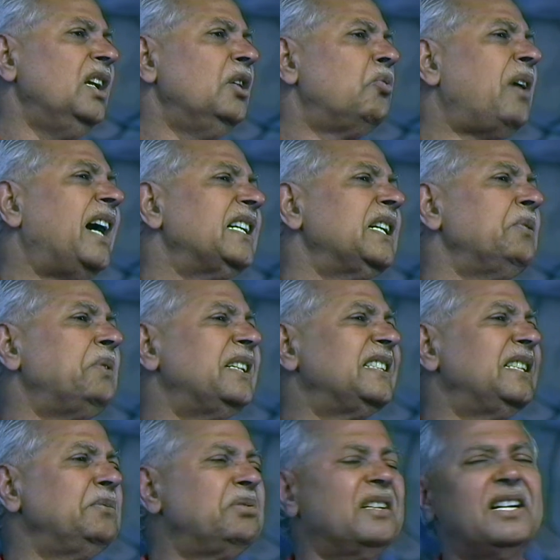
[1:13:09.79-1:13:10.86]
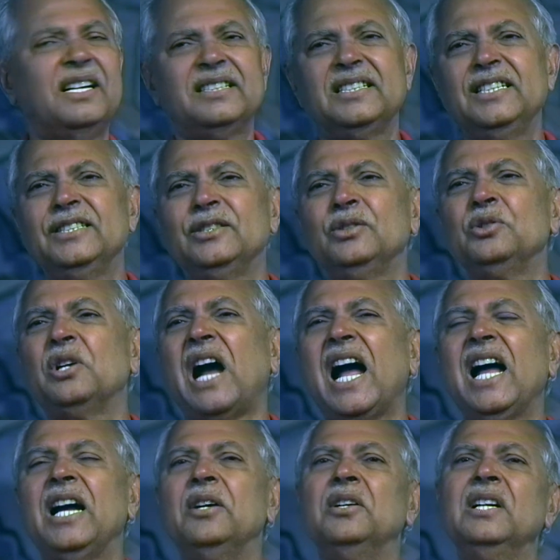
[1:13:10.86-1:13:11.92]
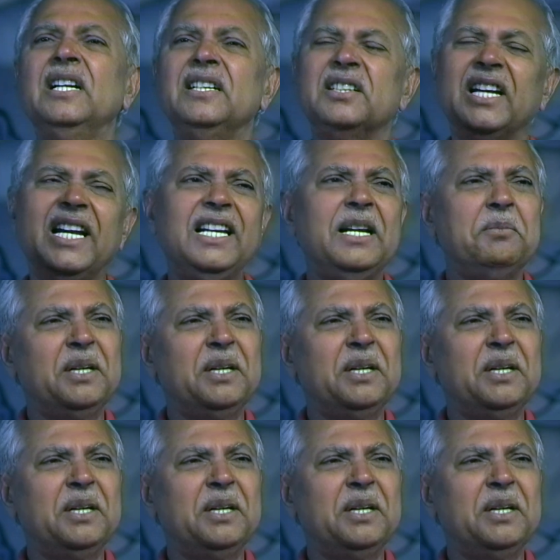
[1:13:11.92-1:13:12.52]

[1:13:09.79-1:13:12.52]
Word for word: Whatever difficulties you have, tell him.